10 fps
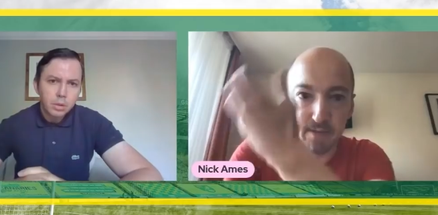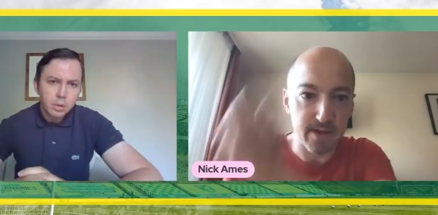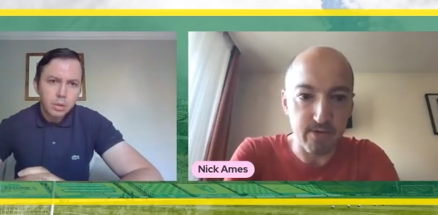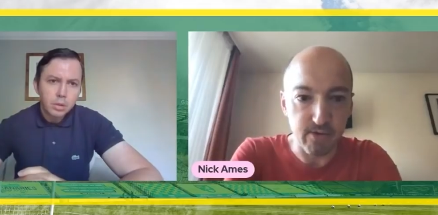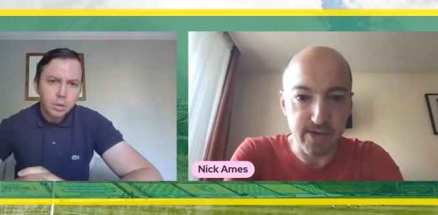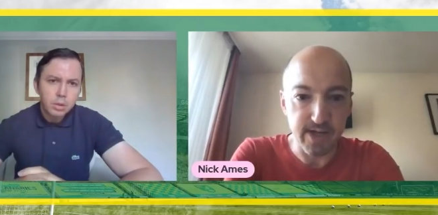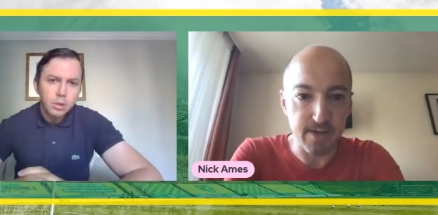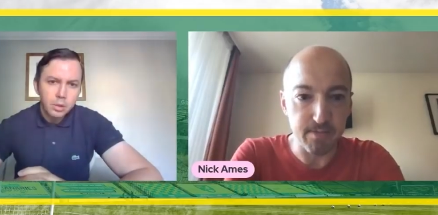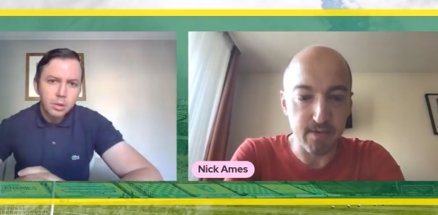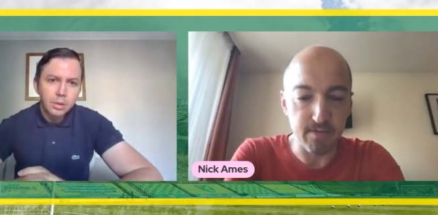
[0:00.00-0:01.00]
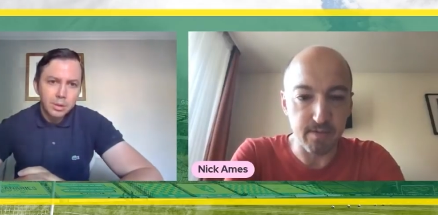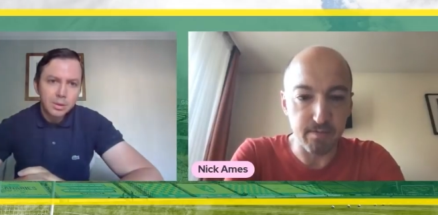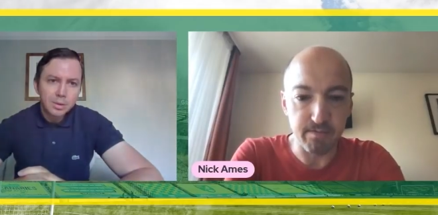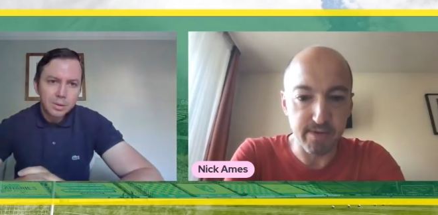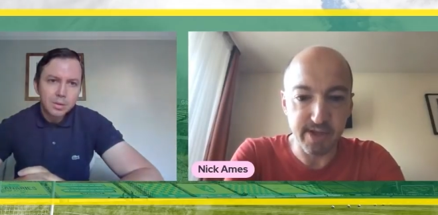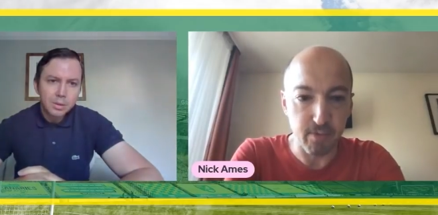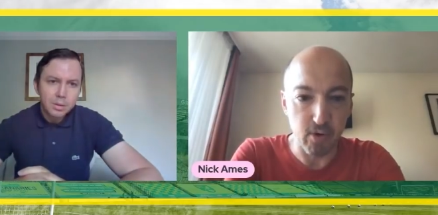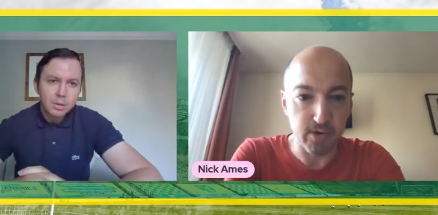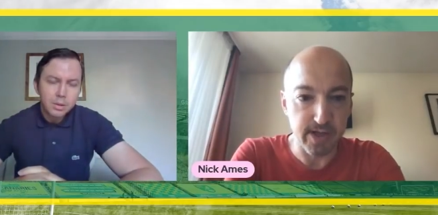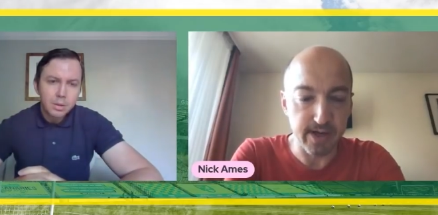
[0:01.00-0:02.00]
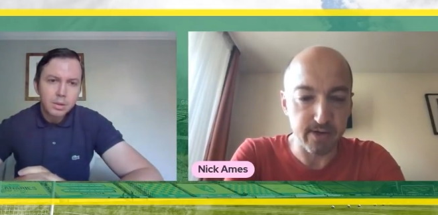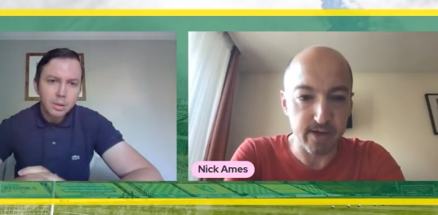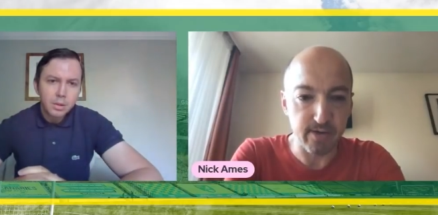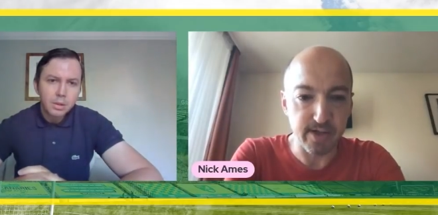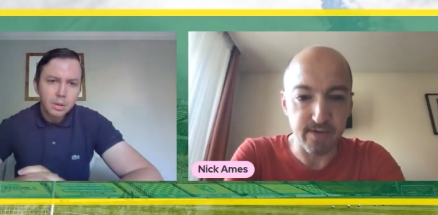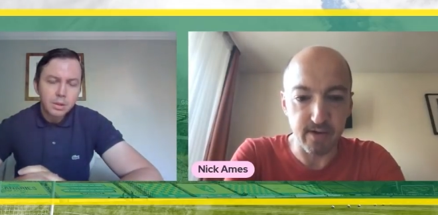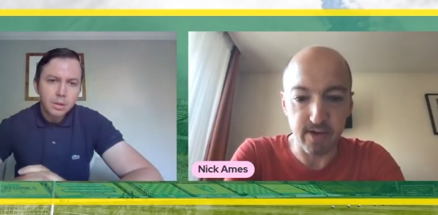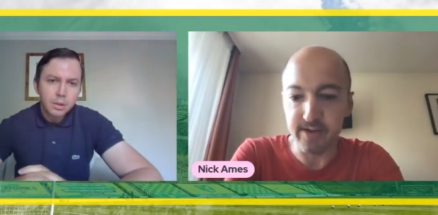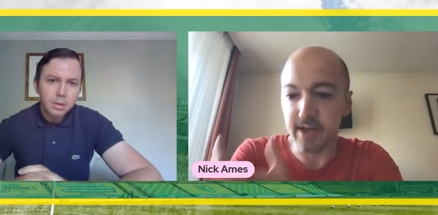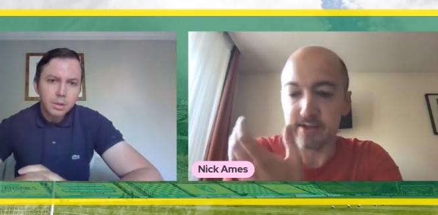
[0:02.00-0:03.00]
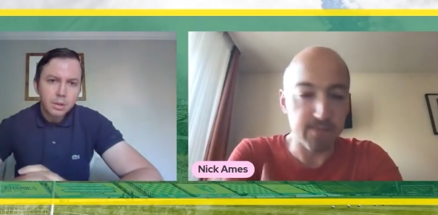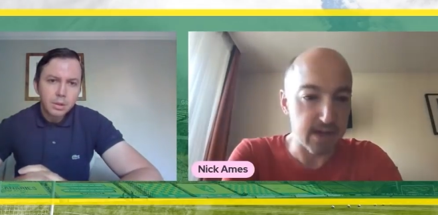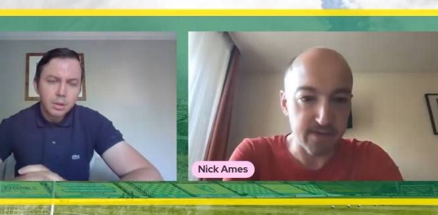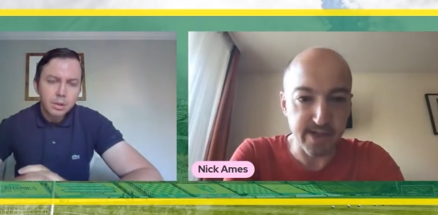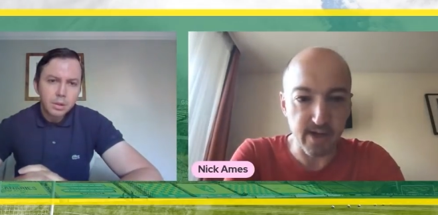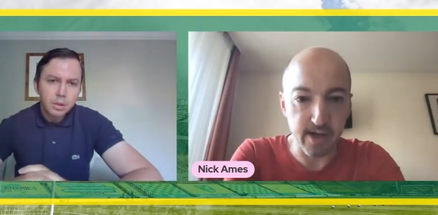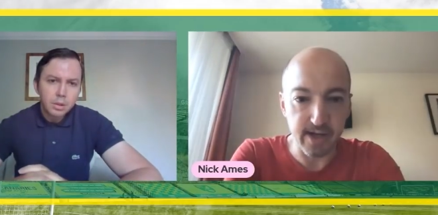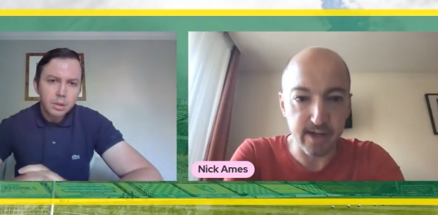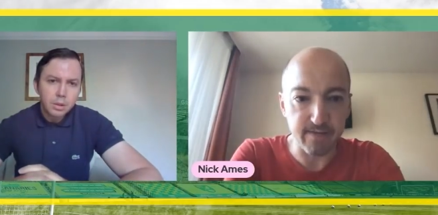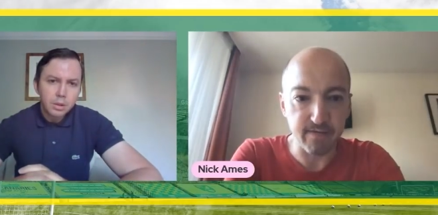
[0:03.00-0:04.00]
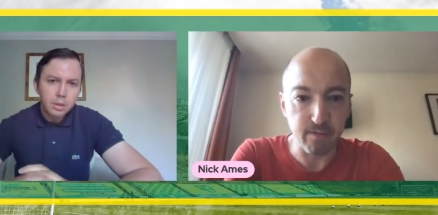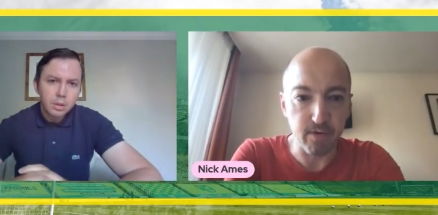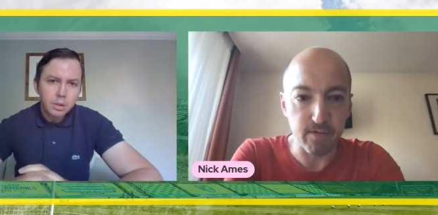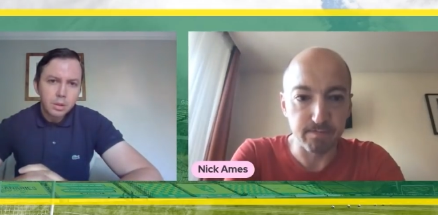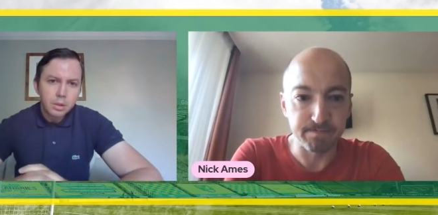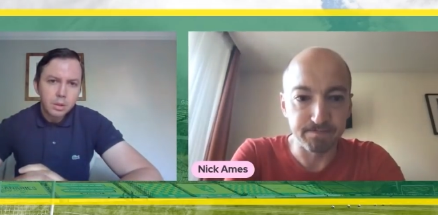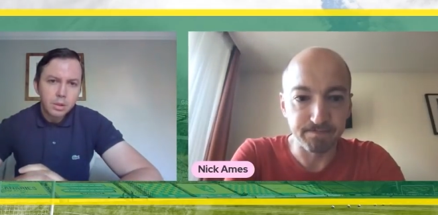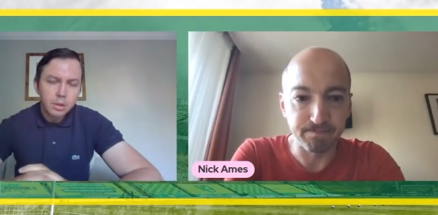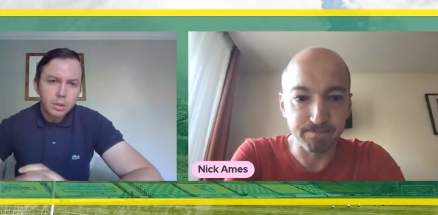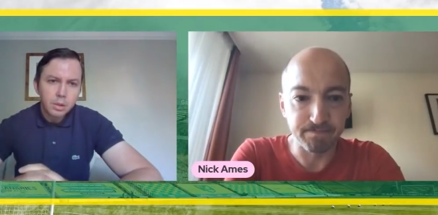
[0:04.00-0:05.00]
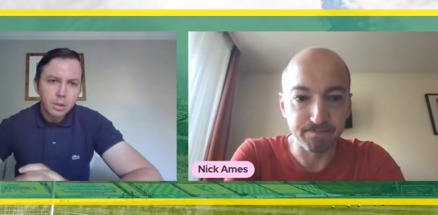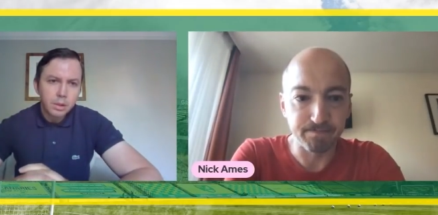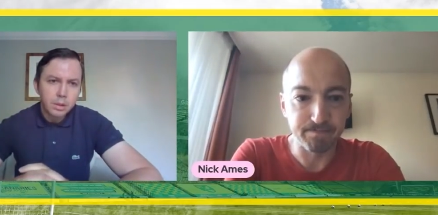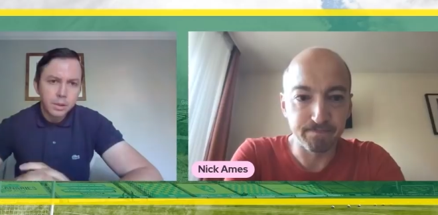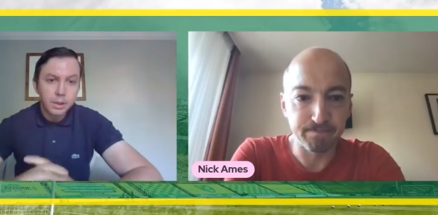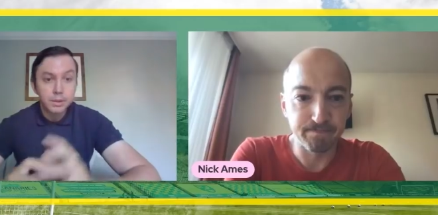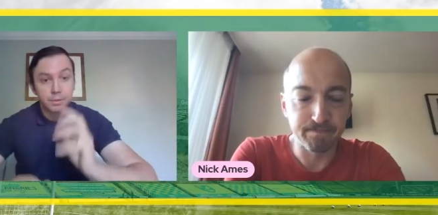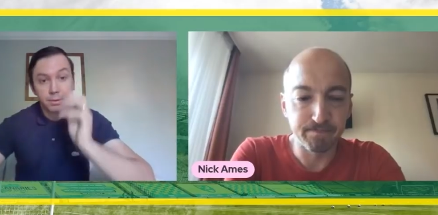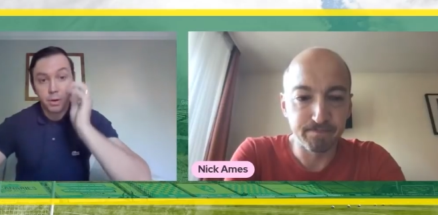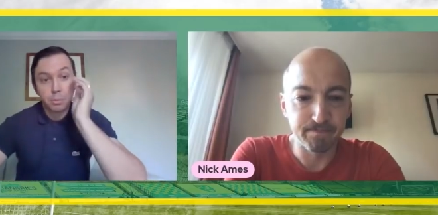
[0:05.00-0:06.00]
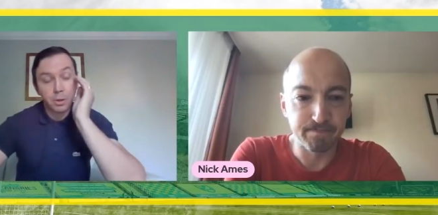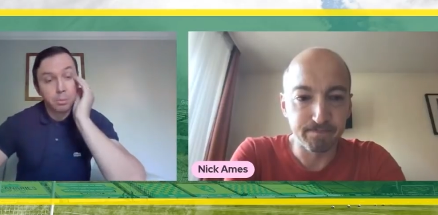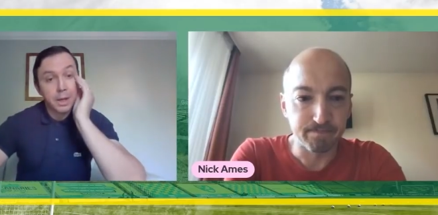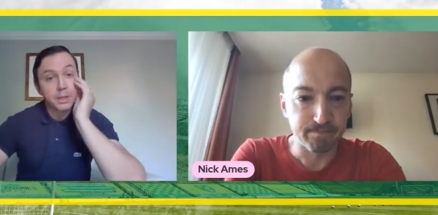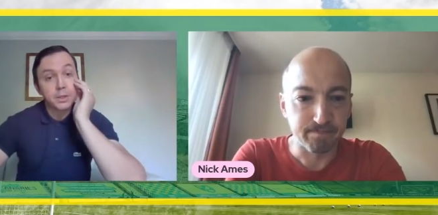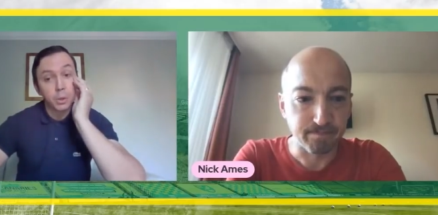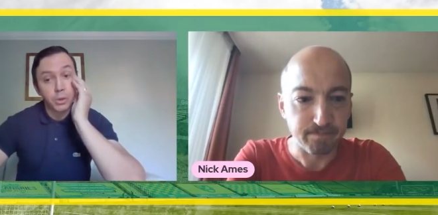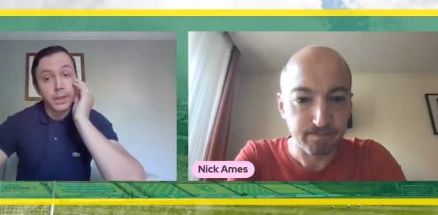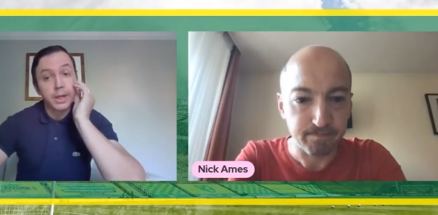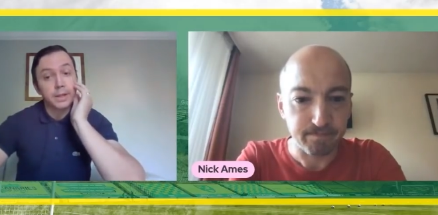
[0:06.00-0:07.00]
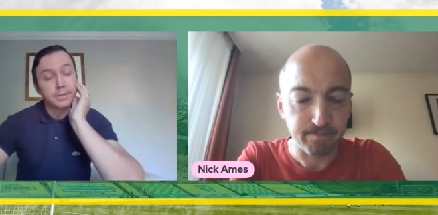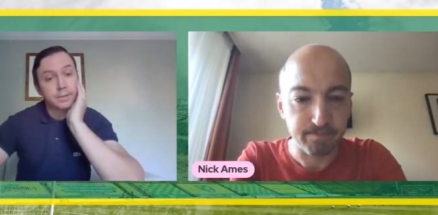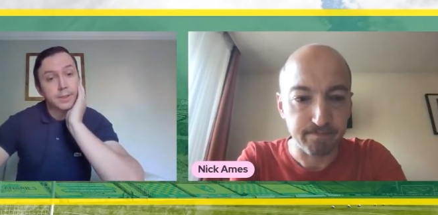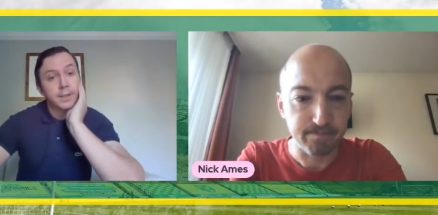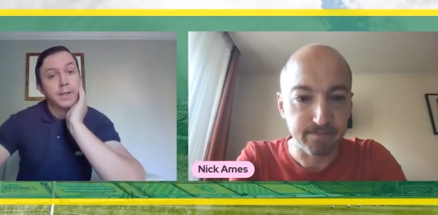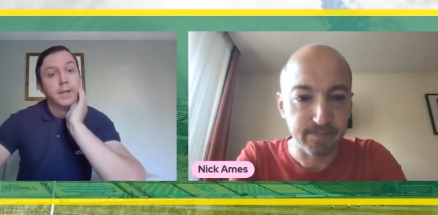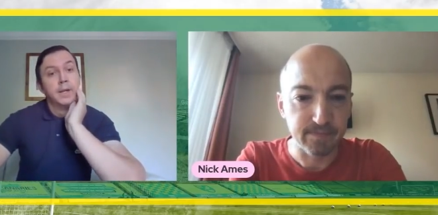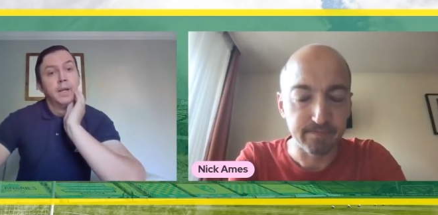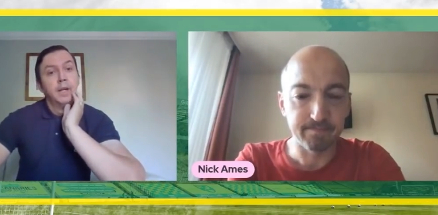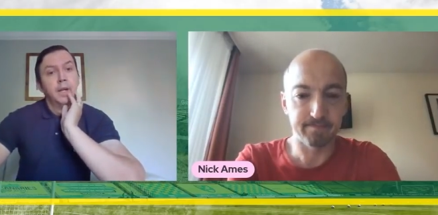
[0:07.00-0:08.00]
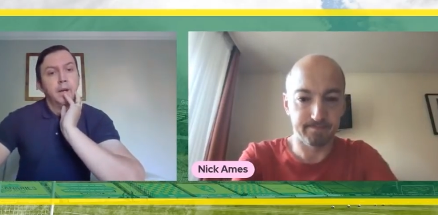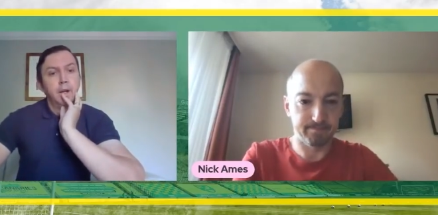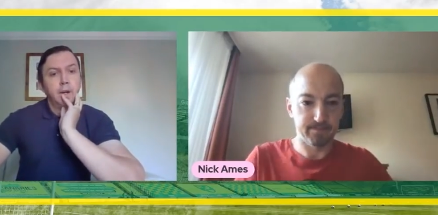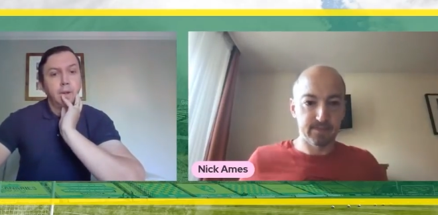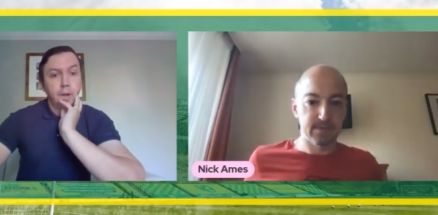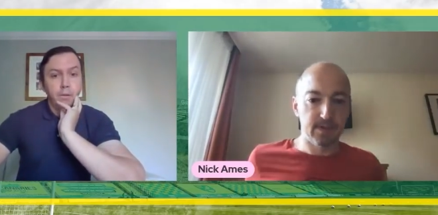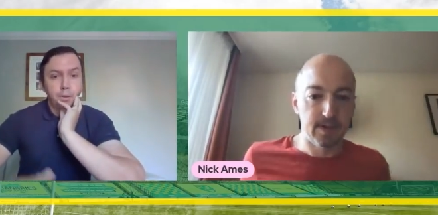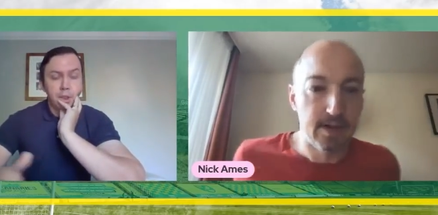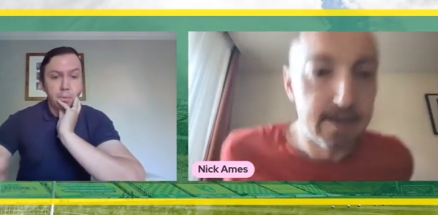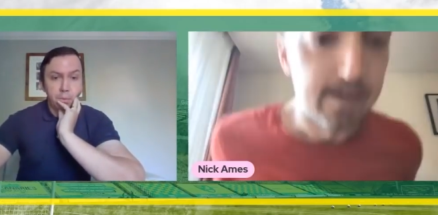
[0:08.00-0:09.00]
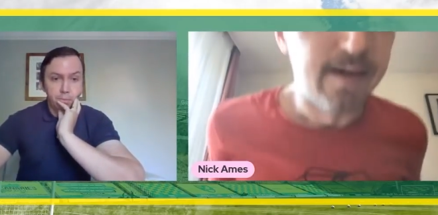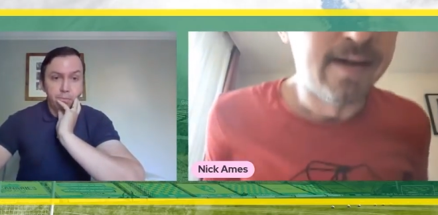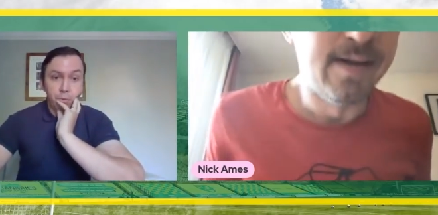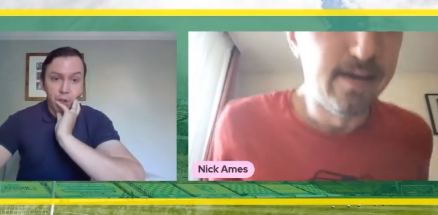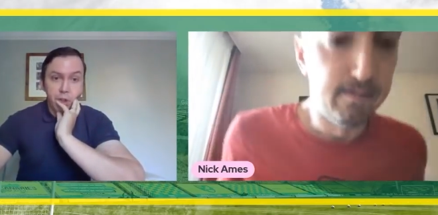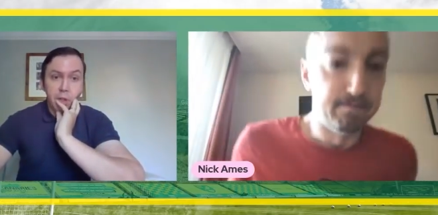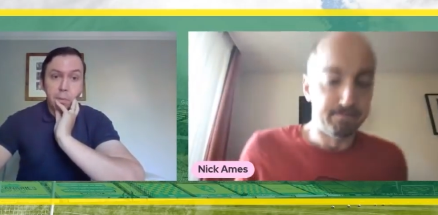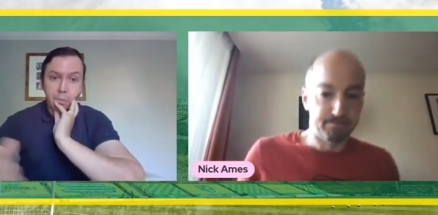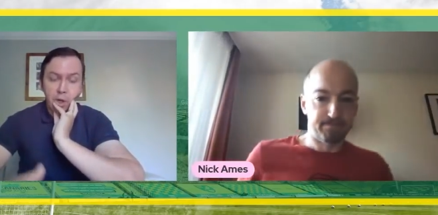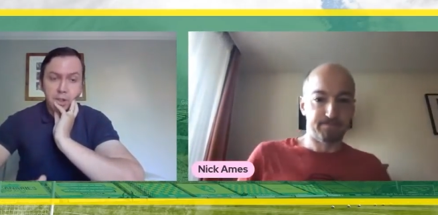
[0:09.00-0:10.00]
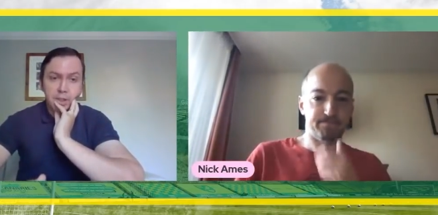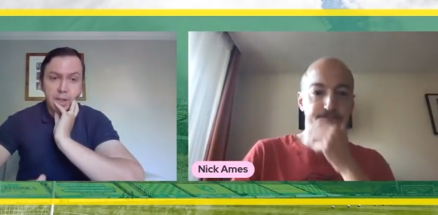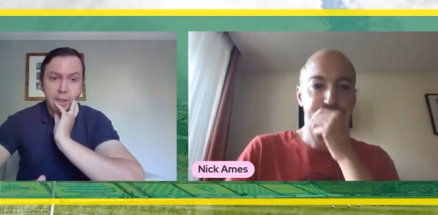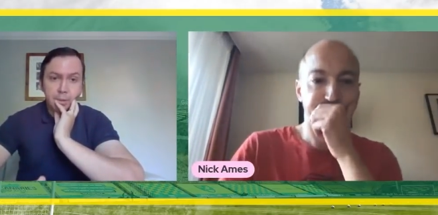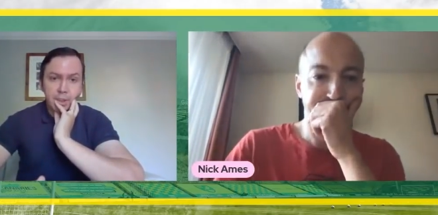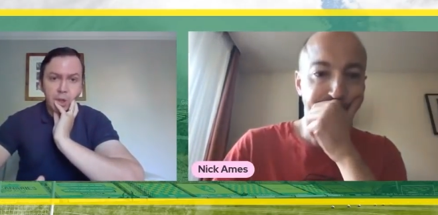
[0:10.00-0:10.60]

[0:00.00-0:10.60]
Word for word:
Speaker 1: the local team of a small town in Kosovo that did have to start again after the war.
Speaker 2: Yeah, it is a phenomenal backstory. And uh, obviously Werder, but prior to that, he was in